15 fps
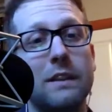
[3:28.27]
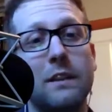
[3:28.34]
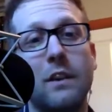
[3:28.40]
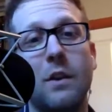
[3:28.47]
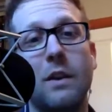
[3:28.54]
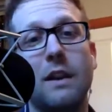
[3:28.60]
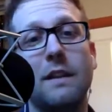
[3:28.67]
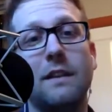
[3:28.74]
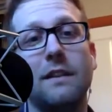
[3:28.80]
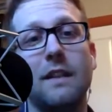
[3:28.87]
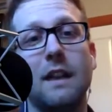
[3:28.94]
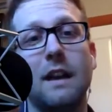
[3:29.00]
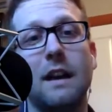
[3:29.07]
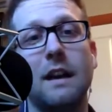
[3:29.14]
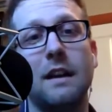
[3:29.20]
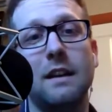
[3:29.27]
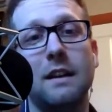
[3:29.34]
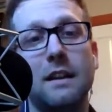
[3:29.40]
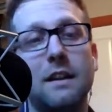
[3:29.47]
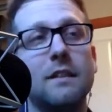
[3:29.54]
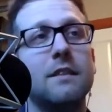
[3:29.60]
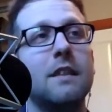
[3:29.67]
So it's uh,
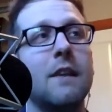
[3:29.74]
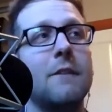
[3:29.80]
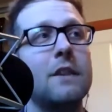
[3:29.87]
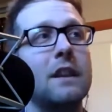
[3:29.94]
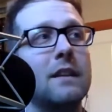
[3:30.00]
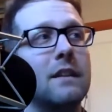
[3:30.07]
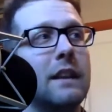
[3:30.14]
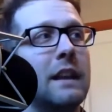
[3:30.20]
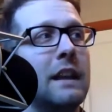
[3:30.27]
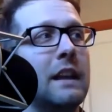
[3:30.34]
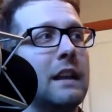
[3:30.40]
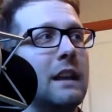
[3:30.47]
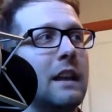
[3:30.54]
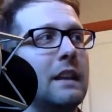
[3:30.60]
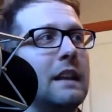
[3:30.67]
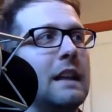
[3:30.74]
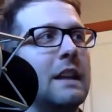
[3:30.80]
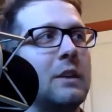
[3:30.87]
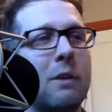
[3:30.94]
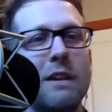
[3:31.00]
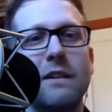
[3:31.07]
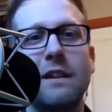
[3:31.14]
definitely an
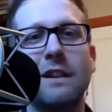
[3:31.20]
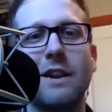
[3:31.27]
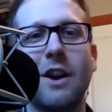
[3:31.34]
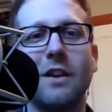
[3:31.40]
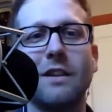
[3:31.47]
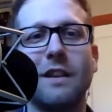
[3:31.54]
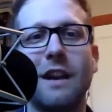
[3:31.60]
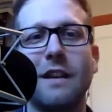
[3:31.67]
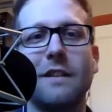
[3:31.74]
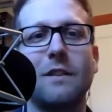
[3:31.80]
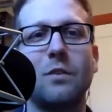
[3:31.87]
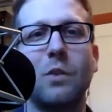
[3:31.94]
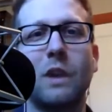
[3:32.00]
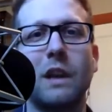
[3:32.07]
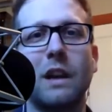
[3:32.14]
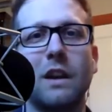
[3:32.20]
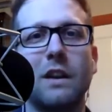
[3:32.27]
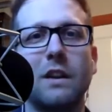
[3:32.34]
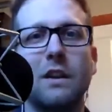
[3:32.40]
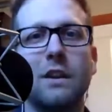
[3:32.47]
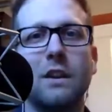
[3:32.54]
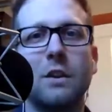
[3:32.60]
interesting context where